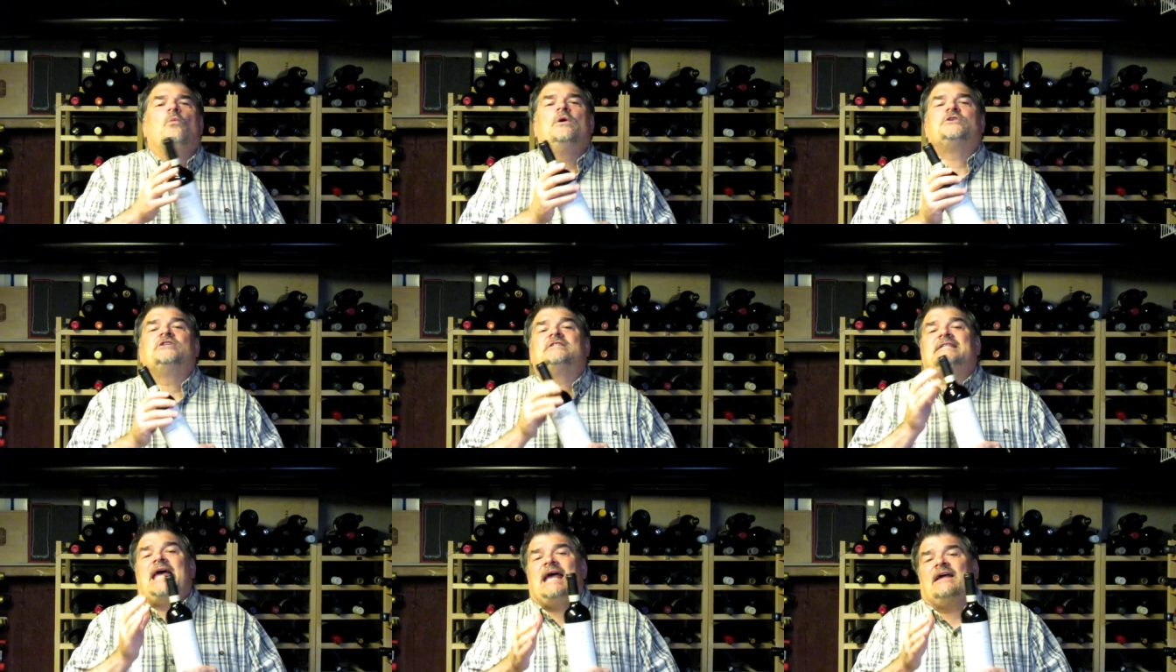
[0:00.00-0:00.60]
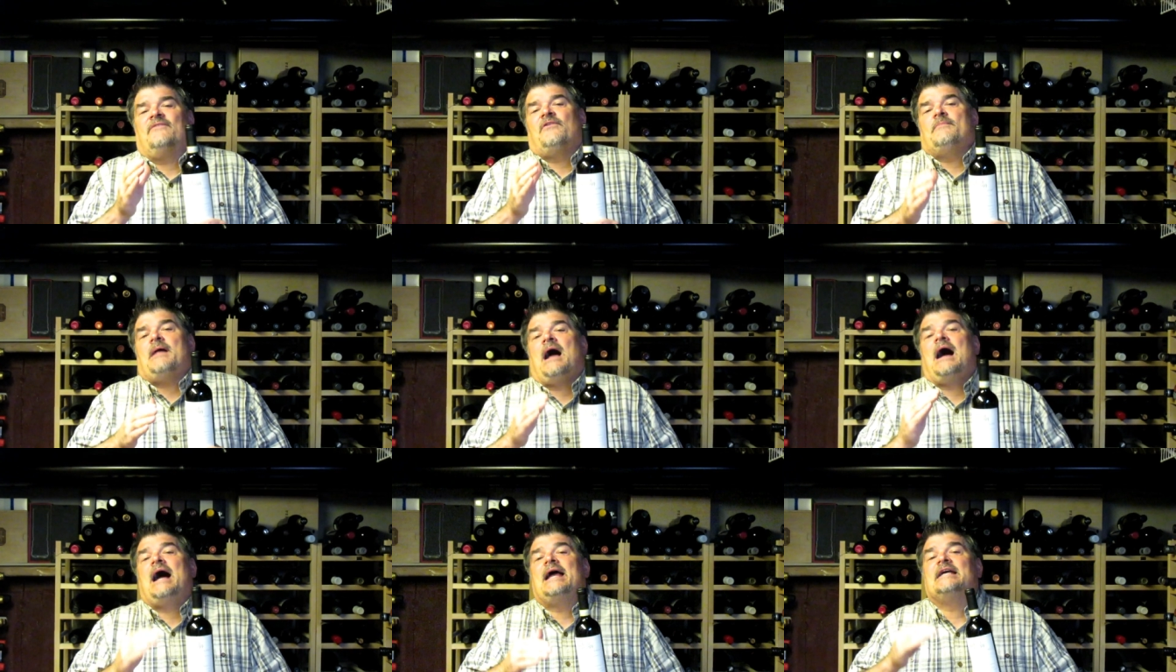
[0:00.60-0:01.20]
which is taken from the
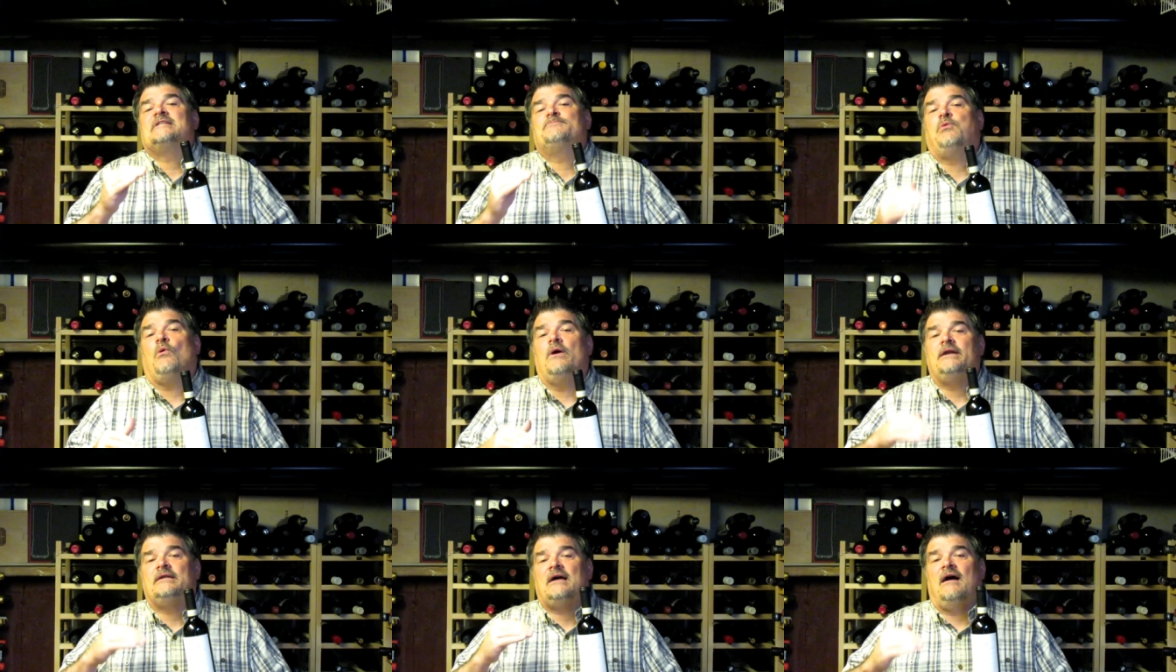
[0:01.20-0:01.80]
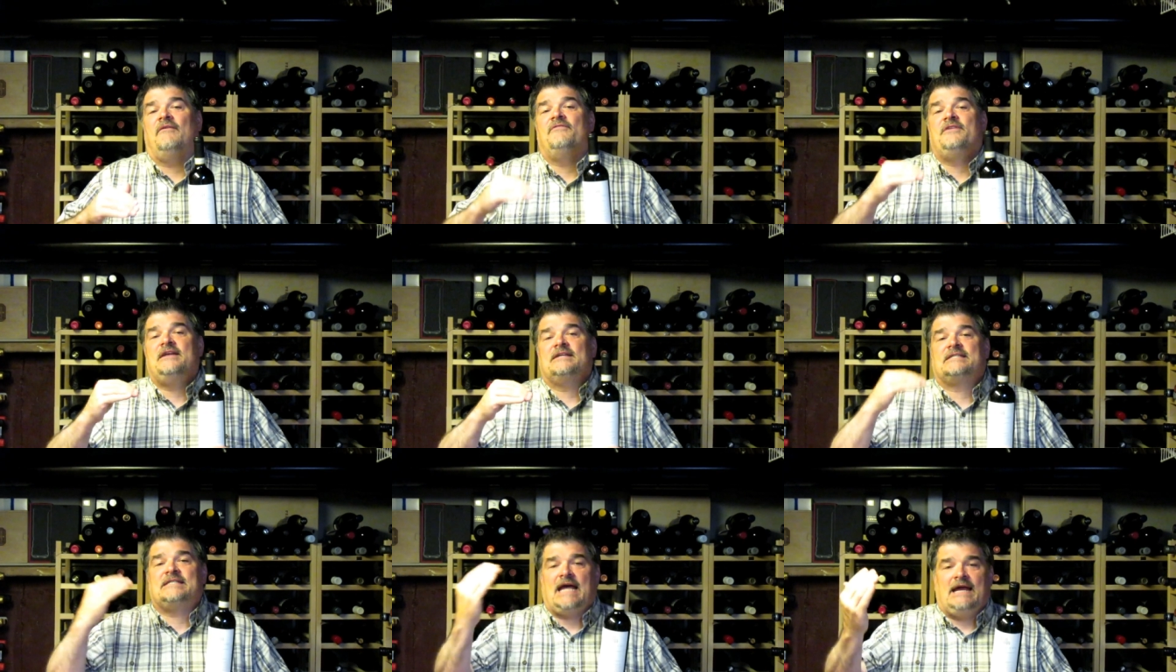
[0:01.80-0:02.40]
highest point of the
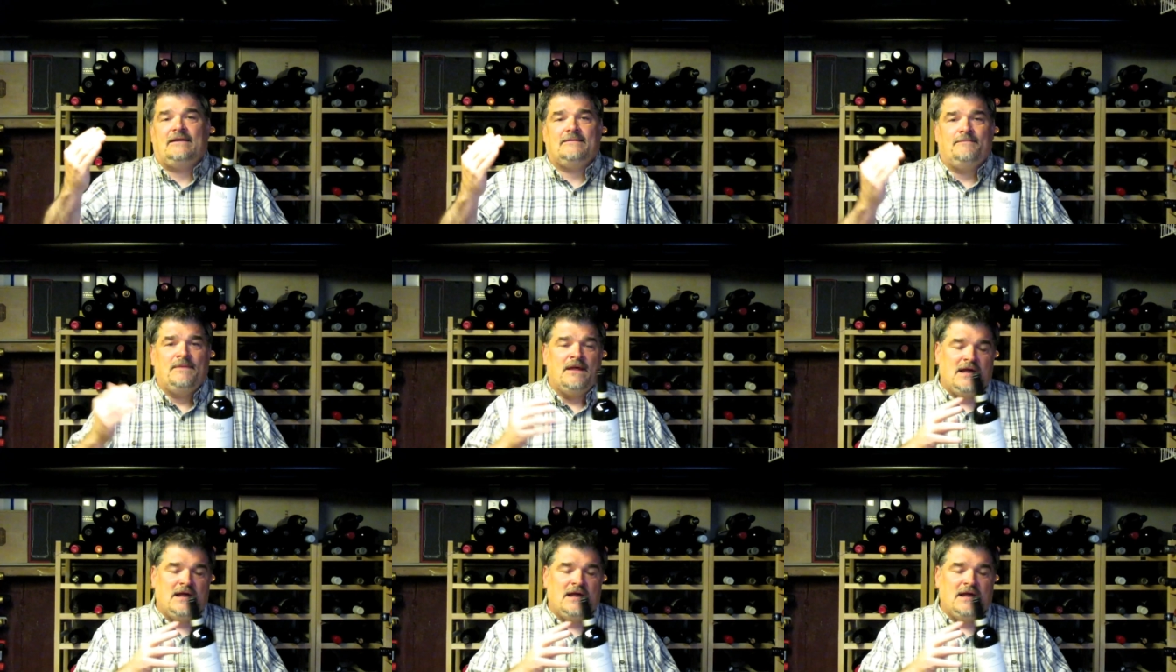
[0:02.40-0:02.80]
estate.